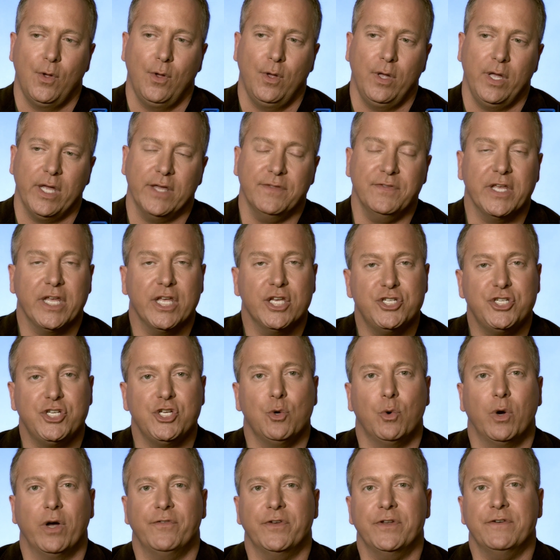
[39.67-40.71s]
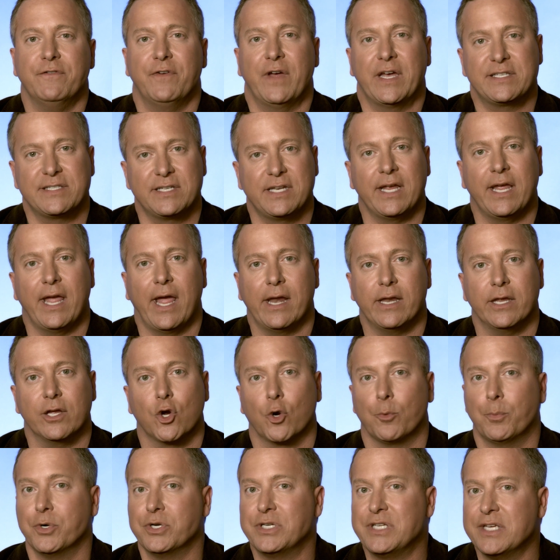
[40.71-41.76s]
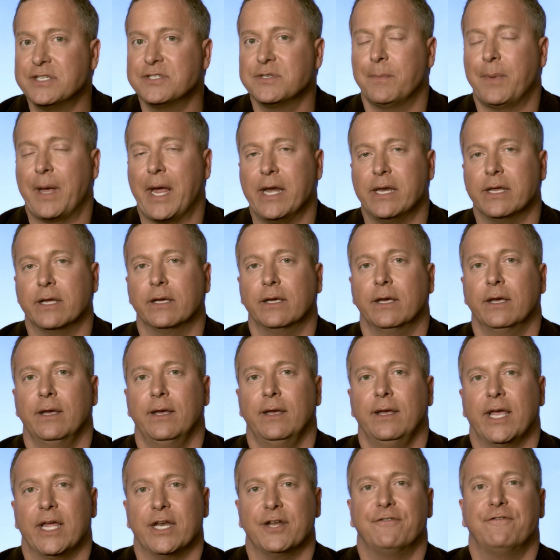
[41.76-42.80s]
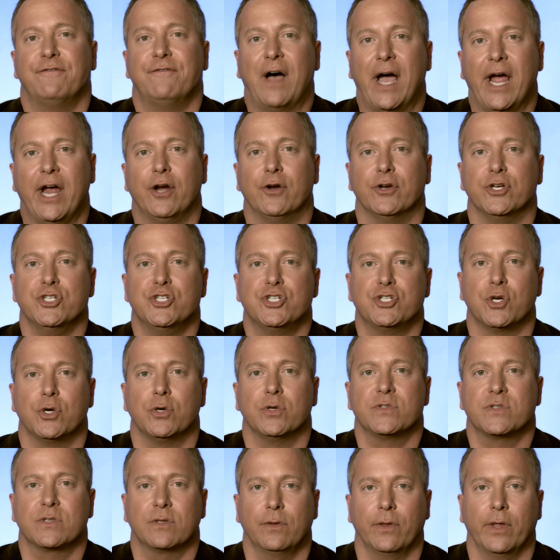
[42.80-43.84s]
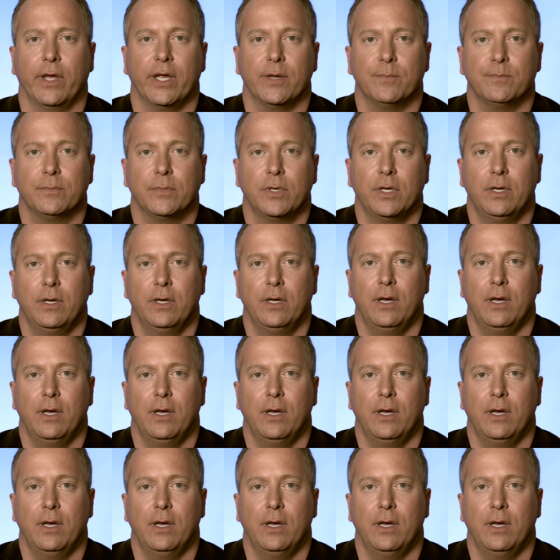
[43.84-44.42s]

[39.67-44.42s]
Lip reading: In the issue of investigating or participating in a fire insurance claim,